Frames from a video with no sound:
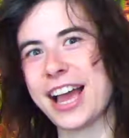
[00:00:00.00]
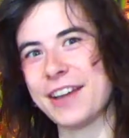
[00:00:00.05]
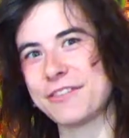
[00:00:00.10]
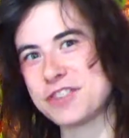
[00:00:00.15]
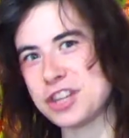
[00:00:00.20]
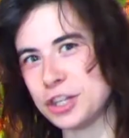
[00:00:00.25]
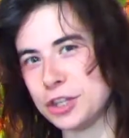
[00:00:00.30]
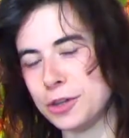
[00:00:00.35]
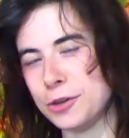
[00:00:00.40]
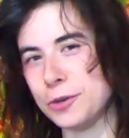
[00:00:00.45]
to
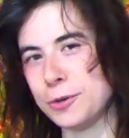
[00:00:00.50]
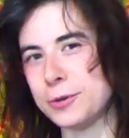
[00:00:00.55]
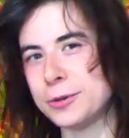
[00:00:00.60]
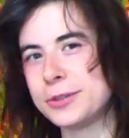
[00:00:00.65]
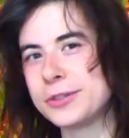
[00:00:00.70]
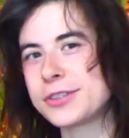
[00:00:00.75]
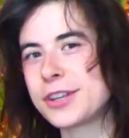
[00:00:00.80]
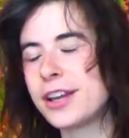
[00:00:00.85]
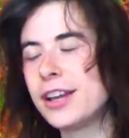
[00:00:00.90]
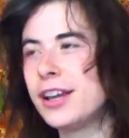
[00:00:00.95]
use
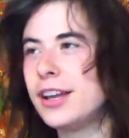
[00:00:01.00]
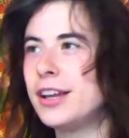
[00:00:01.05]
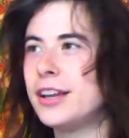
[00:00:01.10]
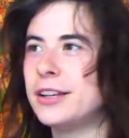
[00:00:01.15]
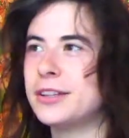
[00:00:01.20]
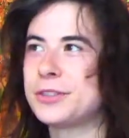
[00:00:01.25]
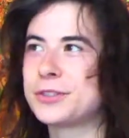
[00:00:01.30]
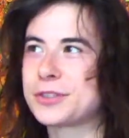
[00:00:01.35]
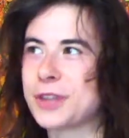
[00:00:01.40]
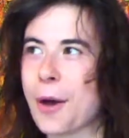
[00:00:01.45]

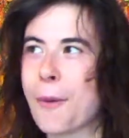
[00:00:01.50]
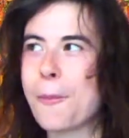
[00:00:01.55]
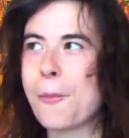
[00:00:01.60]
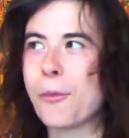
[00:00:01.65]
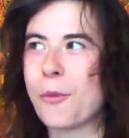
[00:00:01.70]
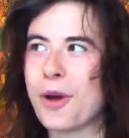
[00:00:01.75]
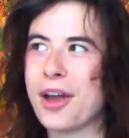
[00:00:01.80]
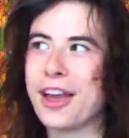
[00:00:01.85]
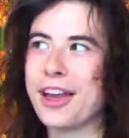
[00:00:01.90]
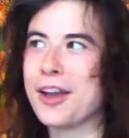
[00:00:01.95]
some
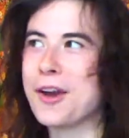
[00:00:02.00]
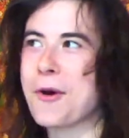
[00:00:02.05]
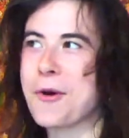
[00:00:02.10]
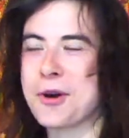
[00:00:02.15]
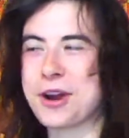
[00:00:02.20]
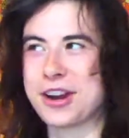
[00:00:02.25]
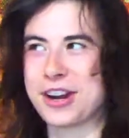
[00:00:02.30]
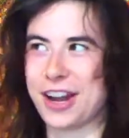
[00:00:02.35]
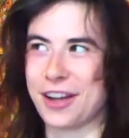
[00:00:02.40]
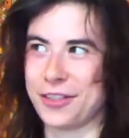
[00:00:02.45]
way or
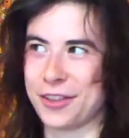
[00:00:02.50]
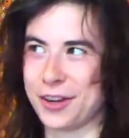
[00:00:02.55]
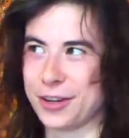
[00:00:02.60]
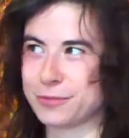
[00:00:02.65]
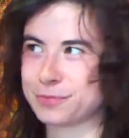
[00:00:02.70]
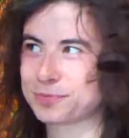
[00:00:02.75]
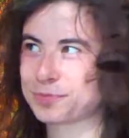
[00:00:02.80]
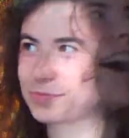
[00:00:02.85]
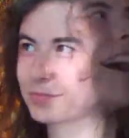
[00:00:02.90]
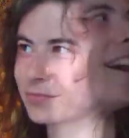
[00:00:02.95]
another.